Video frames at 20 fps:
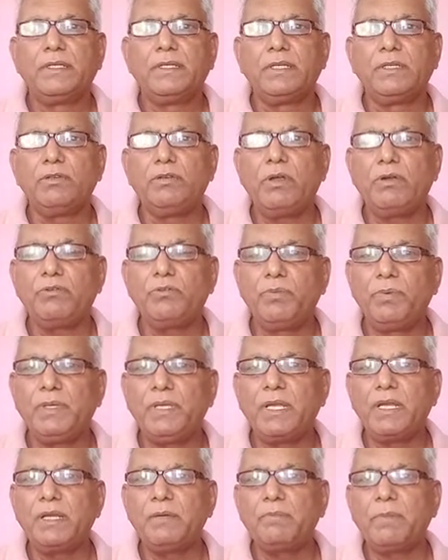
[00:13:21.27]
you have to
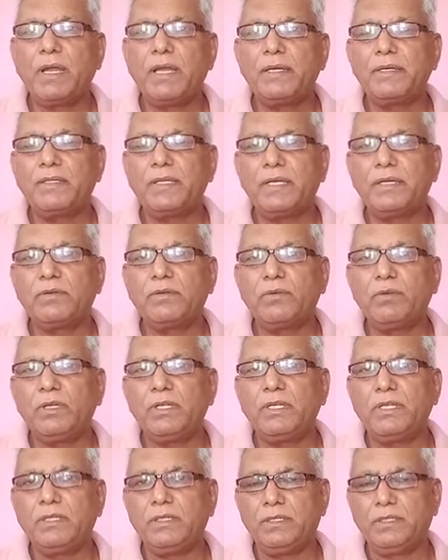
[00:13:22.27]
bear in mind that
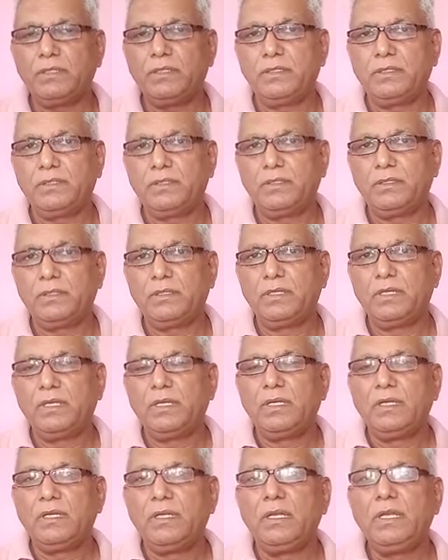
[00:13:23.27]
only
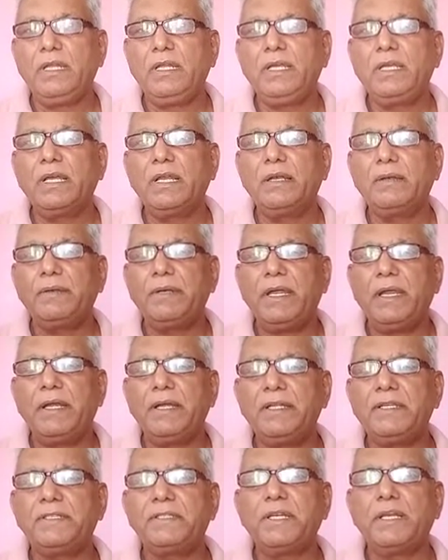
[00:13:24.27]
legal
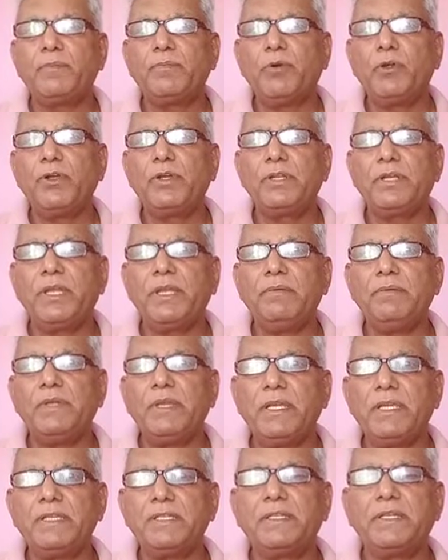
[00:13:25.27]
additional point can be
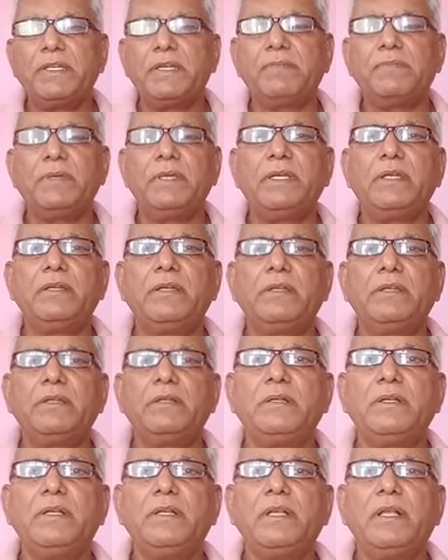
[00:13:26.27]
raised in appeal,
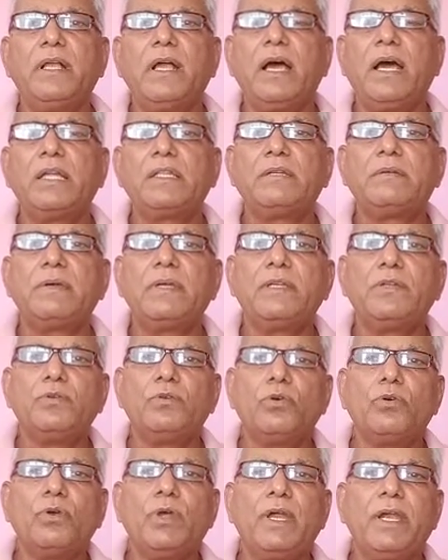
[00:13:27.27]
otherwise
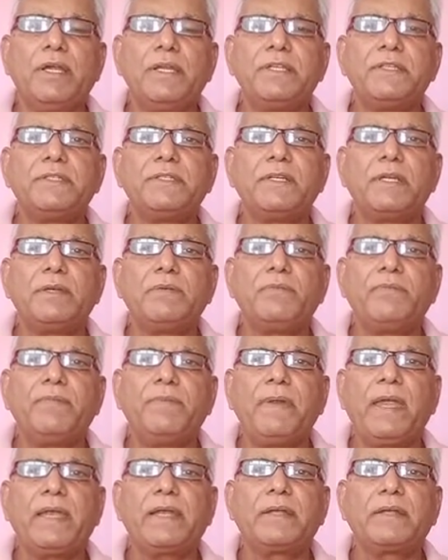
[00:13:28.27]
no additional
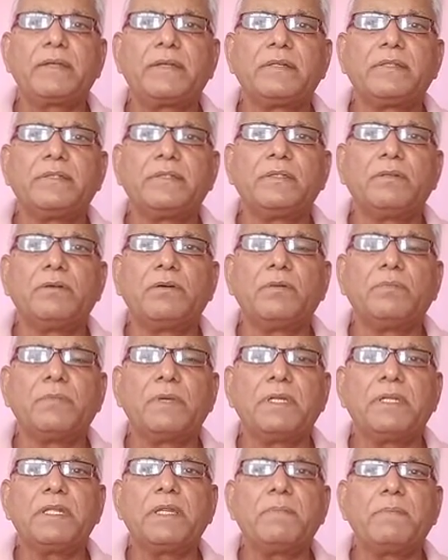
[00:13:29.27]
fact or
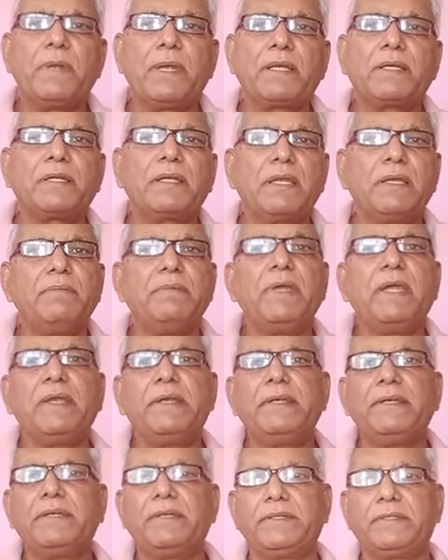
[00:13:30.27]
material fact can be
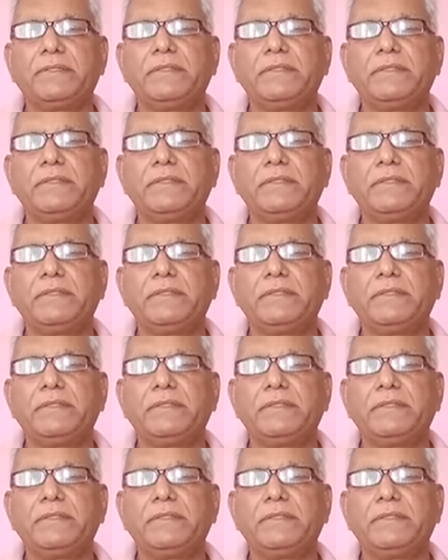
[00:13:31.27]
added